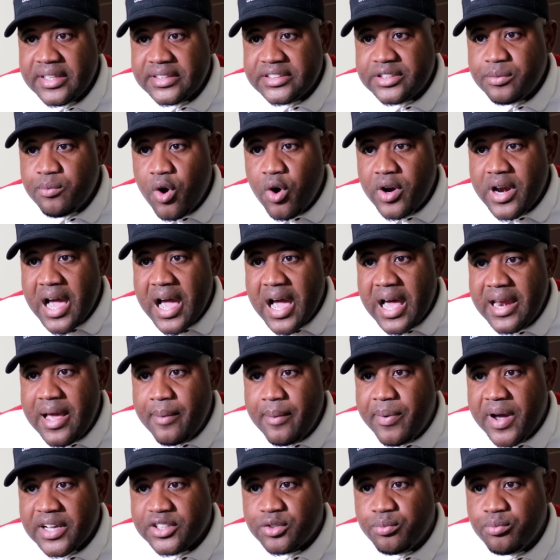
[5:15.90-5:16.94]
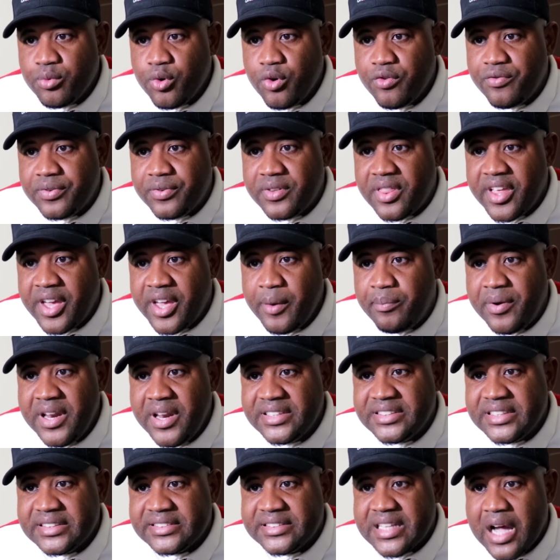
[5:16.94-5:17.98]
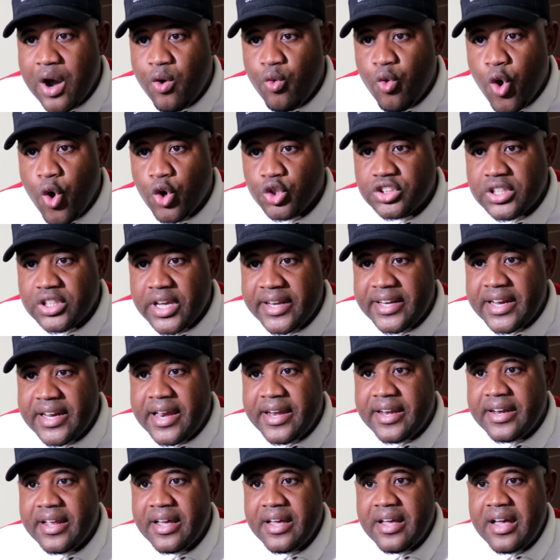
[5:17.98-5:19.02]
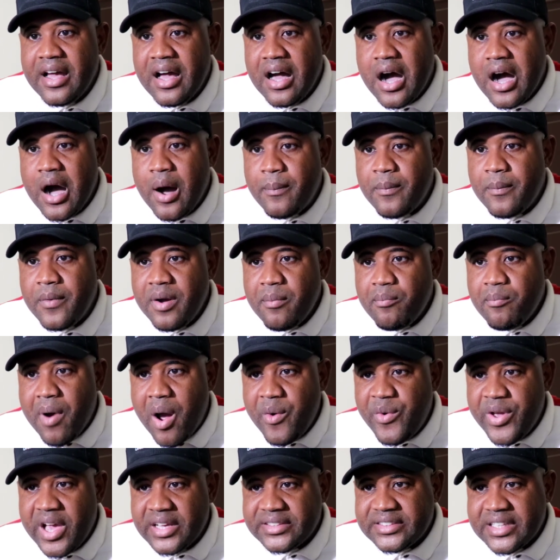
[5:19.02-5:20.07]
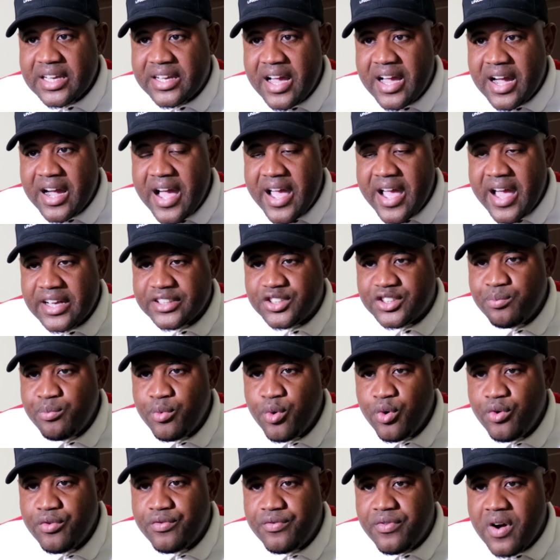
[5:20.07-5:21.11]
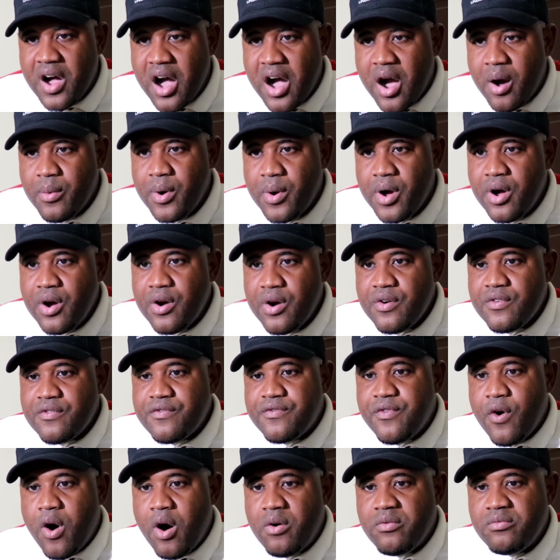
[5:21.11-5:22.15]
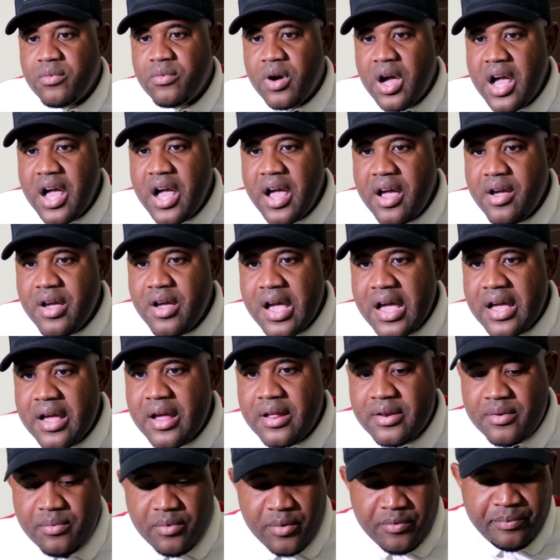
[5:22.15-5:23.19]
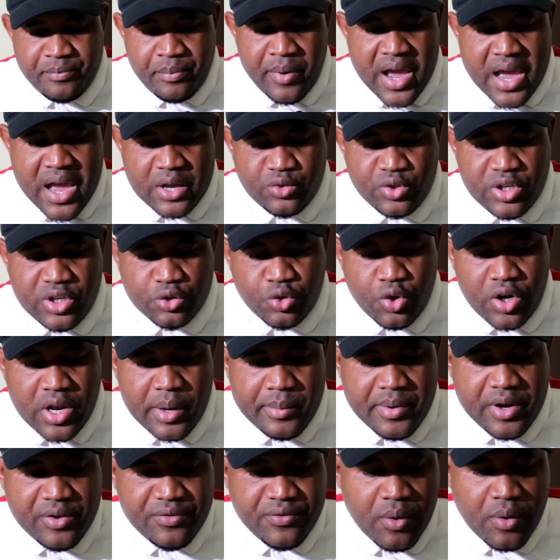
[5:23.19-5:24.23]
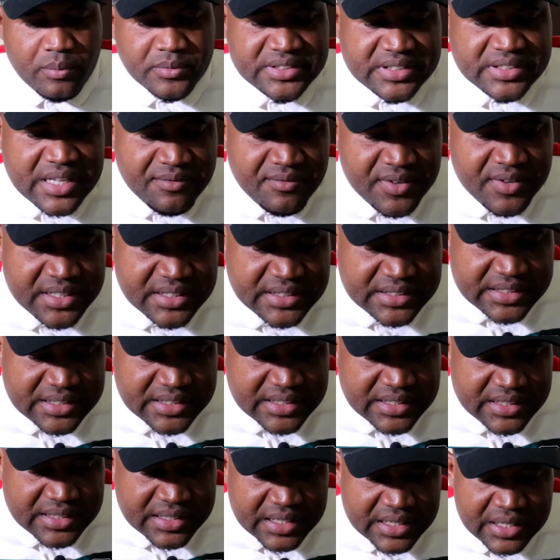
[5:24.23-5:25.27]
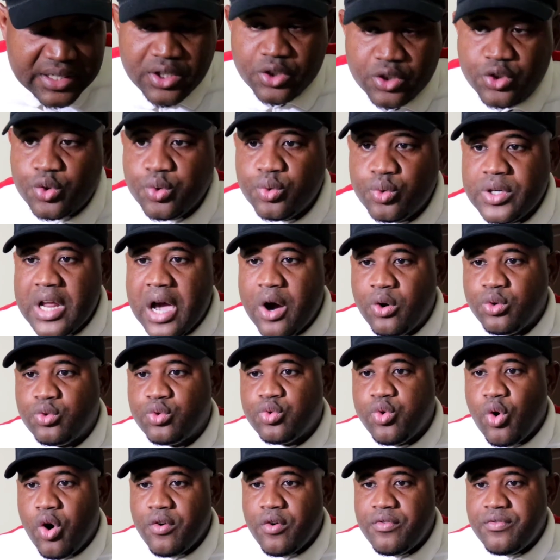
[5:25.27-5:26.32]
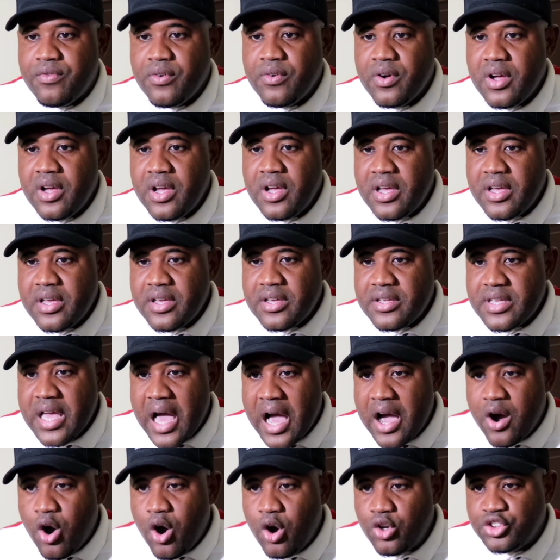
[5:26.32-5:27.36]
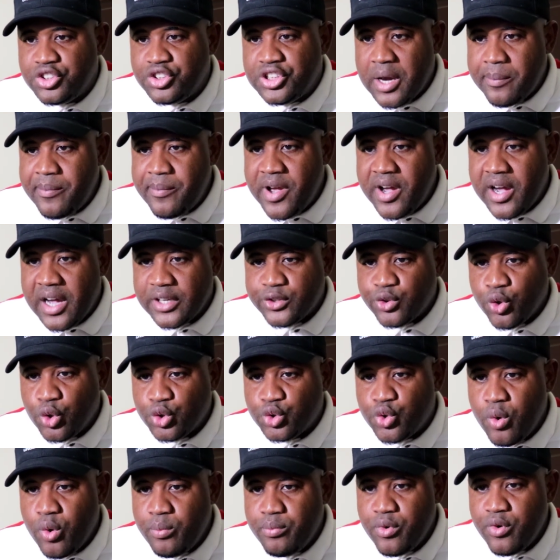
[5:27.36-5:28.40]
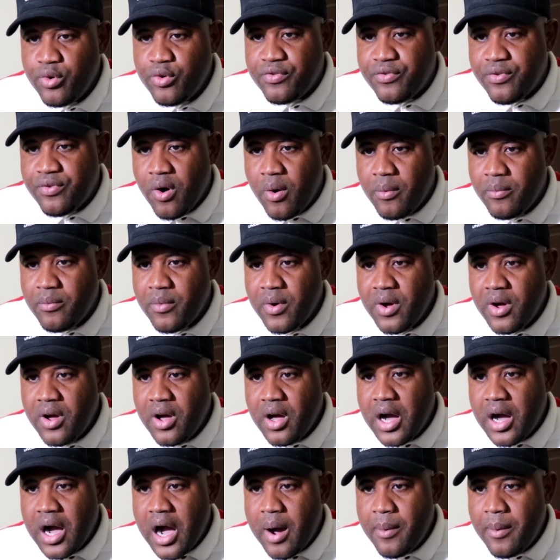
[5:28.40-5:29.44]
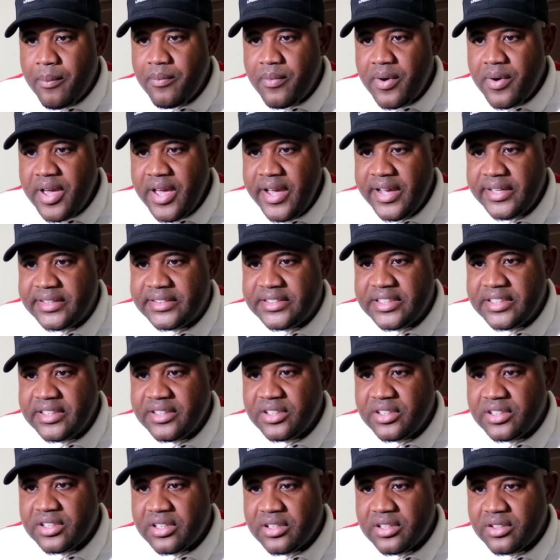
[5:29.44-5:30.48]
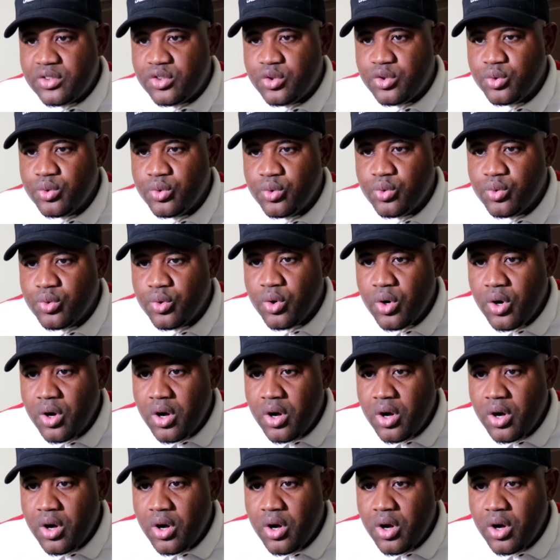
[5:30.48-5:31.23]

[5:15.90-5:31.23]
Simona Halep has moved three places downwards, and then um, Maria Sakkari has moved uh, from uh, uh, prior to the tournament from 17 to now 12. Yeah, Ons Jabeur has also moved from um, 18 to